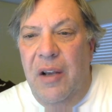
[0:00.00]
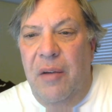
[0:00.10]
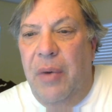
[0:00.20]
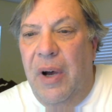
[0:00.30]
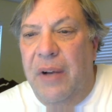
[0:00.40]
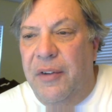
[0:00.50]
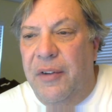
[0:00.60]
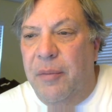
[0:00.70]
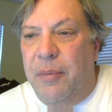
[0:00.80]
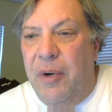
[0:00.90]
But for
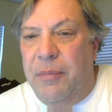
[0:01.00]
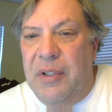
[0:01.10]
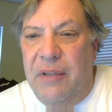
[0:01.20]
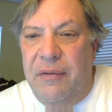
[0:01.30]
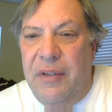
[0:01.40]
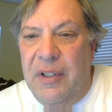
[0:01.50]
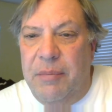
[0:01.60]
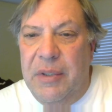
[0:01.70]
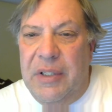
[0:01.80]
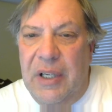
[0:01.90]
the purpose of this
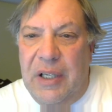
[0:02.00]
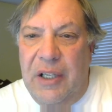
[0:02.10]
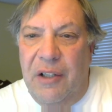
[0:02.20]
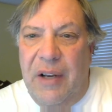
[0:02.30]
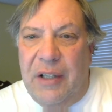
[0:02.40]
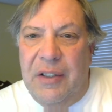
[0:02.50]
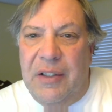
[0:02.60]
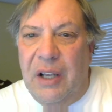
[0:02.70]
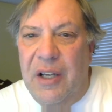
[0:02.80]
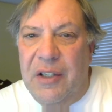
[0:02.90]
particular
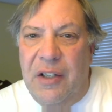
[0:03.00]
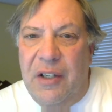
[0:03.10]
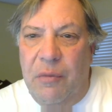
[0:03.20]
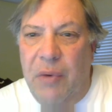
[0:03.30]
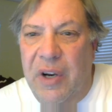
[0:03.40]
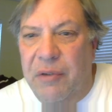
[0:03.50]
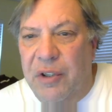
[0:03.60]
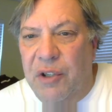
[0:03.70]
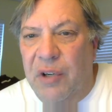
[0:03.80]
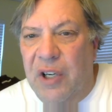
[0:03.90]
exercise and the way we're
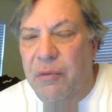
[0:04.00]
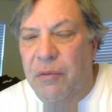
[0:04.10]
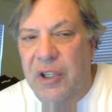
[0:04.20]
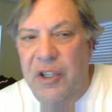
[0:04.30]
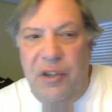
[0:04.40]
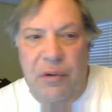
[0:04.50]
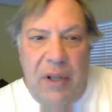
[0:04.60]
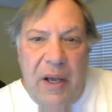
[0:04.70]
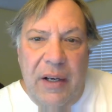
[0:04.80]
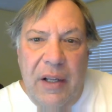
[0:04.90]
doing it, we're going to do
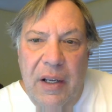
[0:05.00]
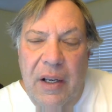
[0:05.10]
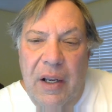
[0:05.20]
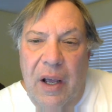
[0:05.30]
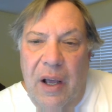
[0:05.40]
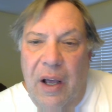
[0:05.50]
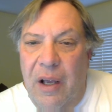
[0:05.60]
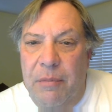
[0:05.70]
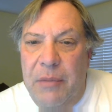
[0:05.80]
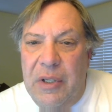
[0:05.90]
that
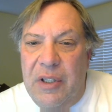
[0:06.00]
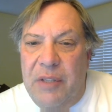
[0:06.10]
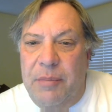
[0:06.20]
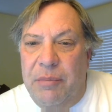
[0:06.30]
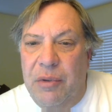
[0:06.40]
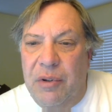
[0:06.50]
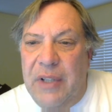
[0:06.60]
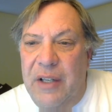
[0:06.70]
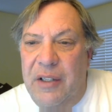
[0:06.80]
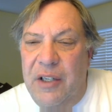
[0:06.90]
because people
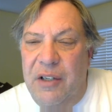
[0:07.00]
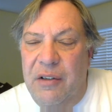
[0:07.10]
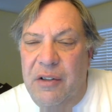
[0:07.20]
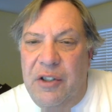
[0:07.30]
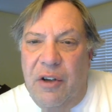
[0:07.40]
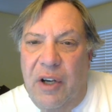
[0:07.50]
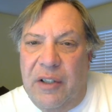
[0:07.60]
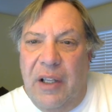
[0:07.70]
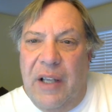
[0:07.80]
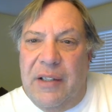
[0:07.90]
tend to start
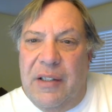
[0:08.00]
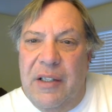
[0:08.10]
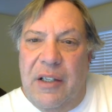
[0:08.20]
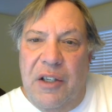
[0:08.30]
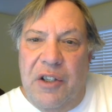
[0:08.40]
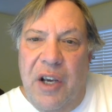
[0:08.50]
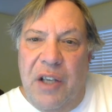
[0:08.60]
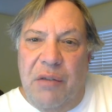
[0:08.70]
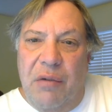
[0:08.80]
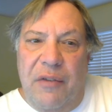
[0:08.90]
the lessons on
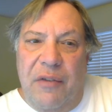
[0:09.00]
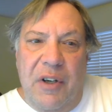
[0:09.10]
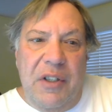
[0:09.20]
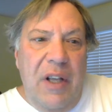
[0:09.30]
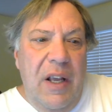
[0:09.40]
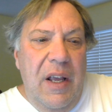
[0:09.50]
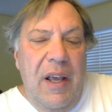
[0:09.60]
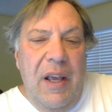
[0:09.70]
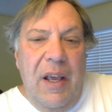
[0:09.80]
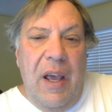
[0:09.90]
January 1st.
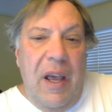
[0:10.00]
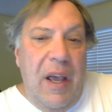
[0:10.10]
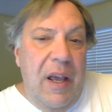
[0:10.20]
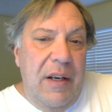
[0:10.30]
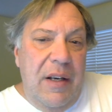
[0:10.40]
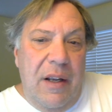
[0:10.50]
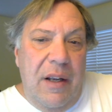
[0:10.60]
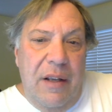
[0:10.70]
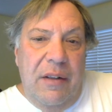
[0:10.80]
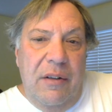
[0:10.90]
And
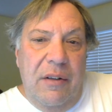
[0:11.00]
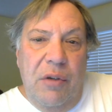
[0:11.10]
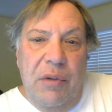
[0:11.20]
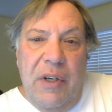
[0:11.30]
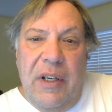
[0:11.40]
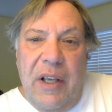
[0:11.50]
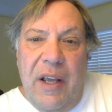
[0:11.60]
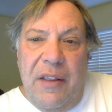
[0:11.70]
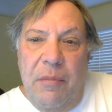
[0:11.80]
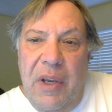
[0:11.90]
doing it
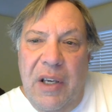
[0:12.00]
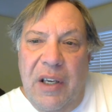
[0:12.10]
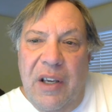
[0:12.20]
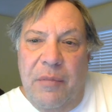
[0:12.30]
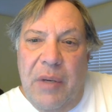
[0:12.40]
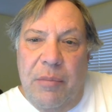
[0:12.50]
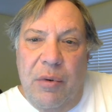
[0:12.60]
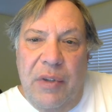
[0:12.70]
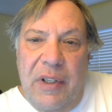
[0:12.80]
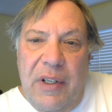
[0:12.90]
together may give
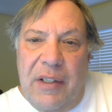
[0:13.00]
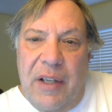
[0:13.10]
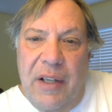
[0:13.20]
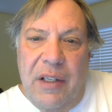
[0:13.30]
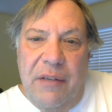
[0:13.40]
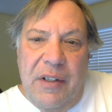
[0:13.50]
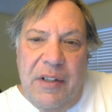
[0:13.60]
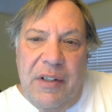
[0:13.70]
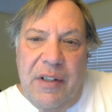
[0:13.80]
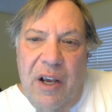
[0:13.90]
people the incentive to
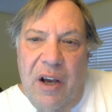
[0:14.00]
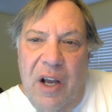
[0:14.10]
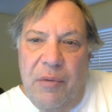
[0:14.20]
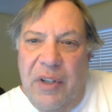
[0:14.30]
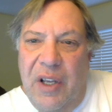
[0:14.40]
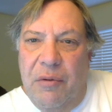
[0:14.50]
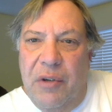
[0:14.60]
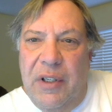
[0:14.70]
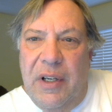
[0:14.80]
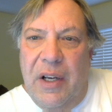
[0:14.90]
stay on when they would